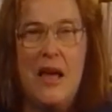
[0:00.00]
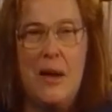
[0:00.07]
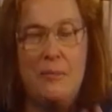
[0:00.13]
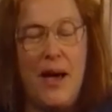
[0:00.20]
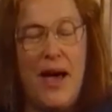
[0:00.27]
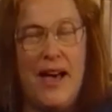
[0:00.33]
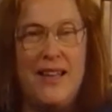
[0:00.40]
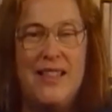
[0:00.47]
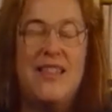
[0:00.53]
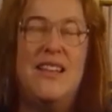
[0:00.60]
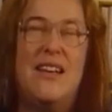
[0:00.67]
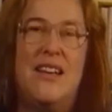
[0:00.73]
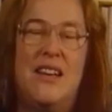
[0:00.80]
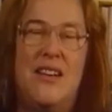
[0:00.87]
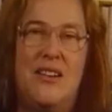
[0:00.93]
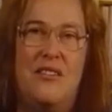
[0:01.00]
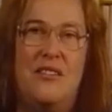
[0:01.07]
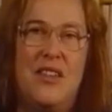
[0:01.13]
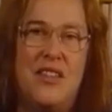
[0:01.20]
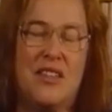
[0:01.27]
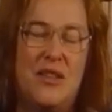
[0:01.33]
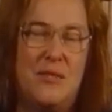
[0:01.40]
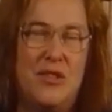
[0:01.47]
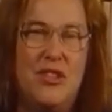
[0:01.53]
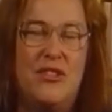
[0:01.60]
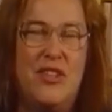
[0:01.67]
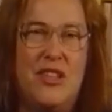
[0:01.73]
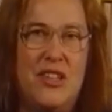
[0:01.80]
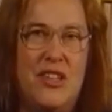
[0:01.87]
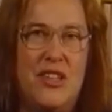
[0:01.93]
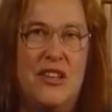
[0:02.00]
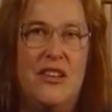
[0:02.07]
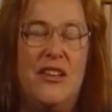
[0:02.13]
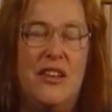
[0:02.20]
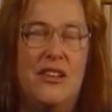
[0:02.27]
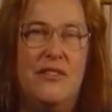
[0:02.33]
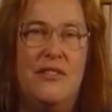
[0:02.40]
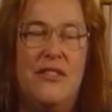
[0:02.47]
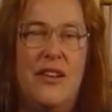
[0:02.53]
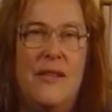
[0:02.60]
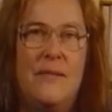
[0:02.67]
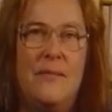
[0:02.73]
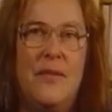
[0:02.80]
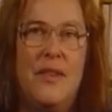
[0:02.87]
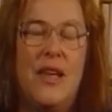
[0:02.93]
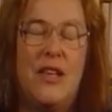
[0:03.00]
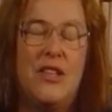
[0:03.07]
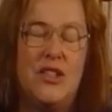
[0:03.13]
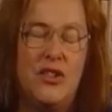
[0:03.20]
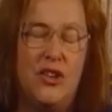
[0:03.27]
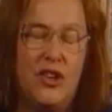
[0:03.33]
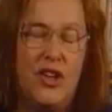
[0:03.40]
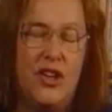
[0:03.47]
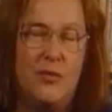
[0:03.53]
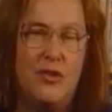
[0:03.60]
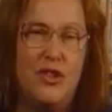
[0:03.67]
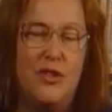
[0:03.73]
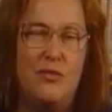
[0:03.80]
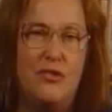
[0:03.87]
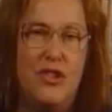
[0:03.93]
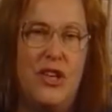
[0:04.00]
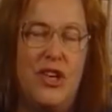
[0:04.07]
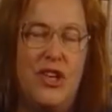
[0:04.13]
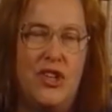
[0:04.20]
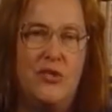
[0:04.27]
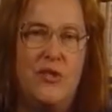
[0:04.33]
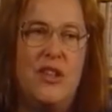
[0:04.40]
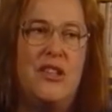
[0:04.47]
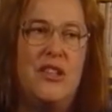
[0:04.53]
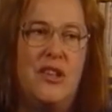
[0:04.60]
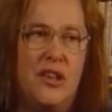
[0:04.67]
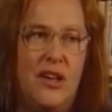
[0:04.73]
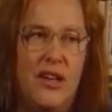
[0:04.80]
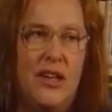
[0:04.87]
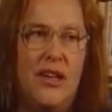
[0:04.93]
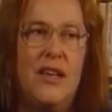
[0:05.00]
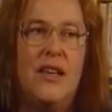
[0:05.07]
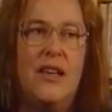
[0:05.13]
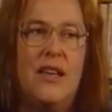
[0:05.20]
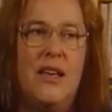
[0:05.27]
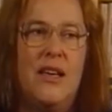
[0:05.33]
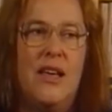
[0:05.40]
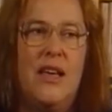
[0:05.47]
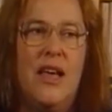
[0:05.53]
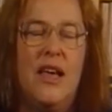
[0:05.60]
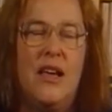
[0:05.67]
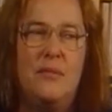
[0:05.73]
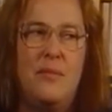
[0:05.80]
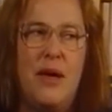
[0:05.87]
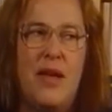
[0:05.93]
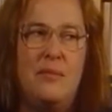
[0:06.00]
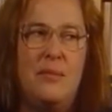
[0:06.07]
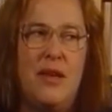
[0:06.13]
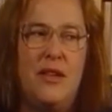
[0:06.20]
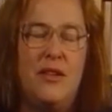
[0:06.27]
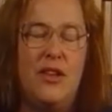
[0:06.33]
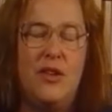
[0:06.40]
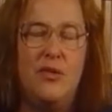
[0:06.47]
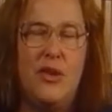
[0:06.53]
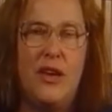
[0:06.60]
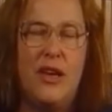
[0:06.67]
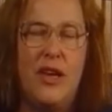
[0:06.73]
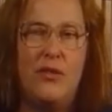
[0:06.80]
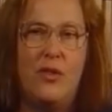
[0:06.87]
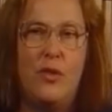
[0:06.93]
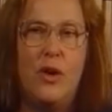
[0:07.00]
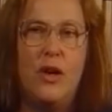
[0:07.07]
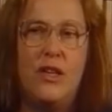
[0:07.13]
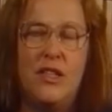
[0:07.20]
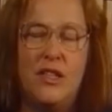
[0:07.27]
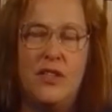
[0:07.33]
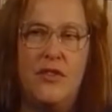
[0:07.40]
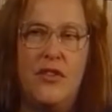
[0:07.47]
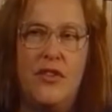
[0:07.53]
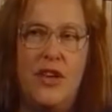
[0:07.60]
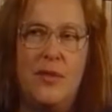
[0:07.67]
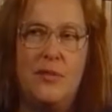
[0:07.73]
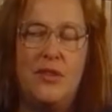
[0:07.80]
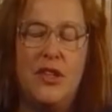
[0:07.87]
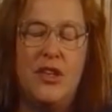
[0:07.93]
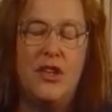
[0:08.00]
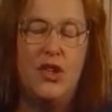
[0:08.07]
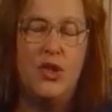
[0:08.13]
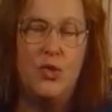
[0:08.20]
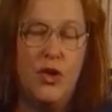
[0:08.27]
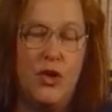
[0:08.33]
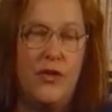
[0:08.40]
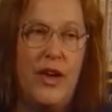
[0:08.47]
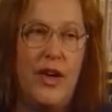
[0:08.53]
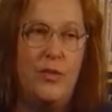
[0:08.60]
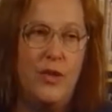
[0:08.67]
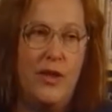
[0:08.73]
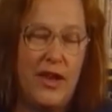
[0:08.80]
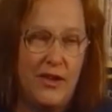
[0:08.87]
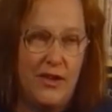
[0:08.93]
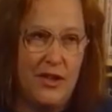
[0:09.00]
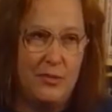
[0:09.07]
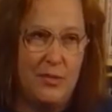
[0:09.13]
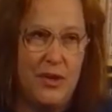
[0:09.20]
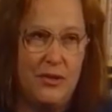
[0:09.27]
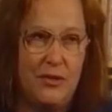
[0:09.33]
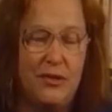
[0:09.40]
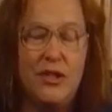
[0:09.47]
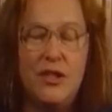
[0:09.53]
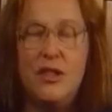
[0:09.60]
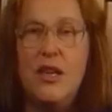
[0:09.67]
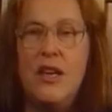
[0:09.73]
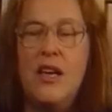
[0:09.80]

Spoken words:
but, you know, if there's some stress in your life, it's not going to sort of protect you entirely. It may mean that you won't have quite as severe an episode as you would have had without the pills,